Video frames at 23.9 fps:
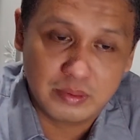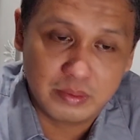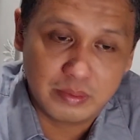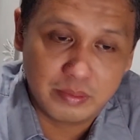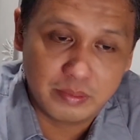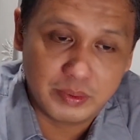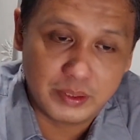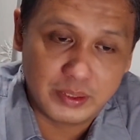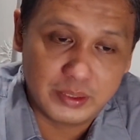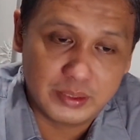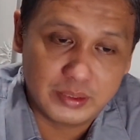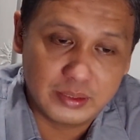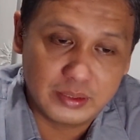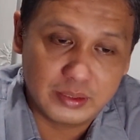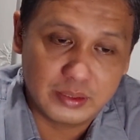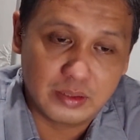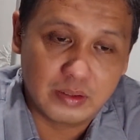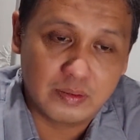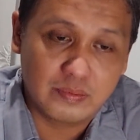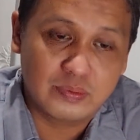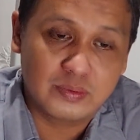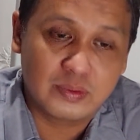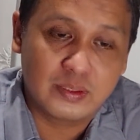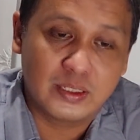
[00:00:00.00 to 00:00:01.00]
by the
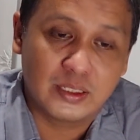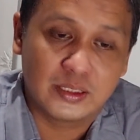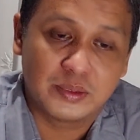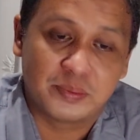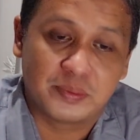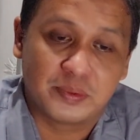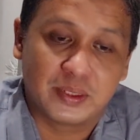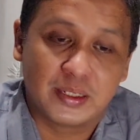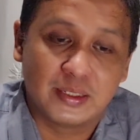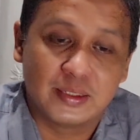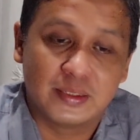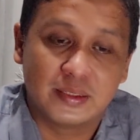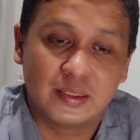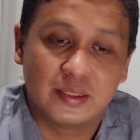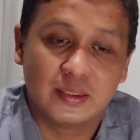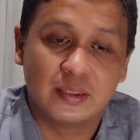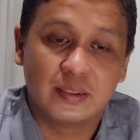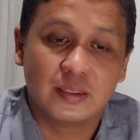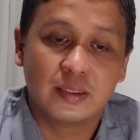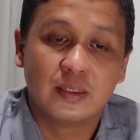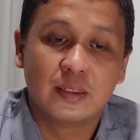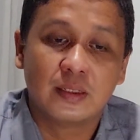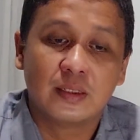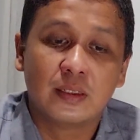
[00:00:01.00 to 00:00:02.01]
lofty aspiration
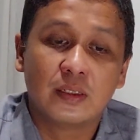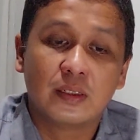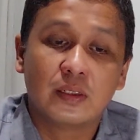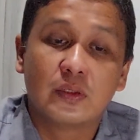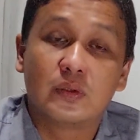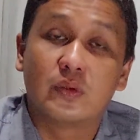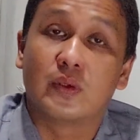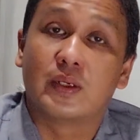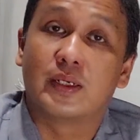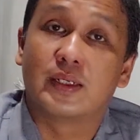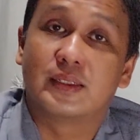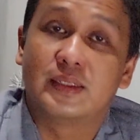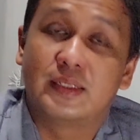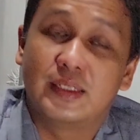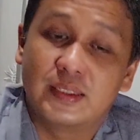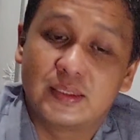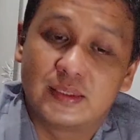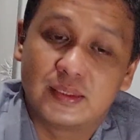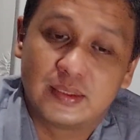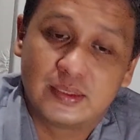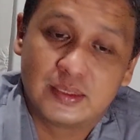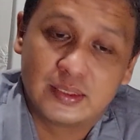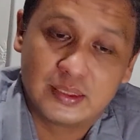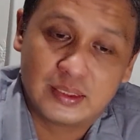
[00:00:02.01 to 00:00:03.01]
to
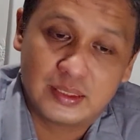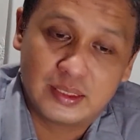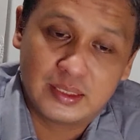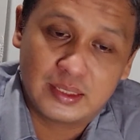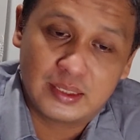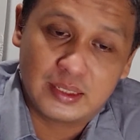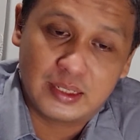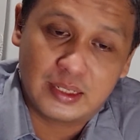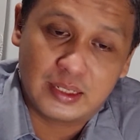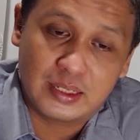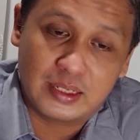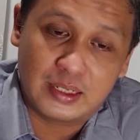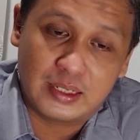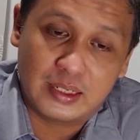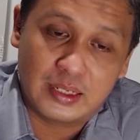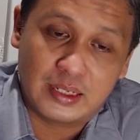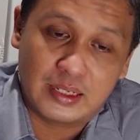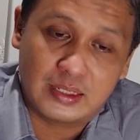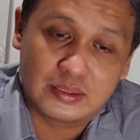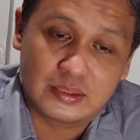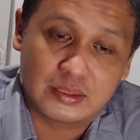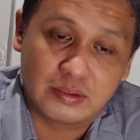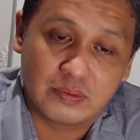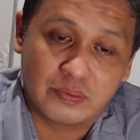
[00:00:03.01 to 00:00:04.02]
exist
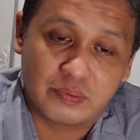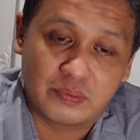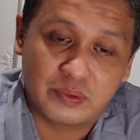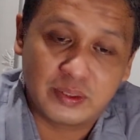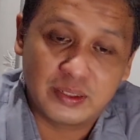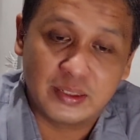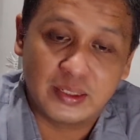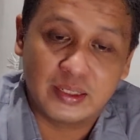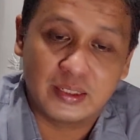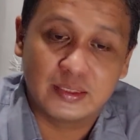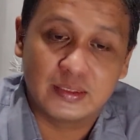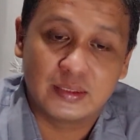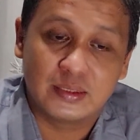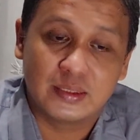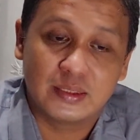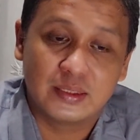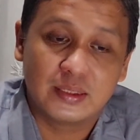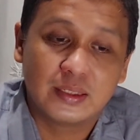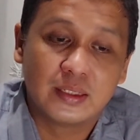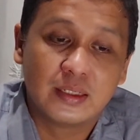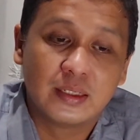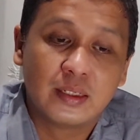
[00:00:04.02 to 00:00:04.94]
as a free nation,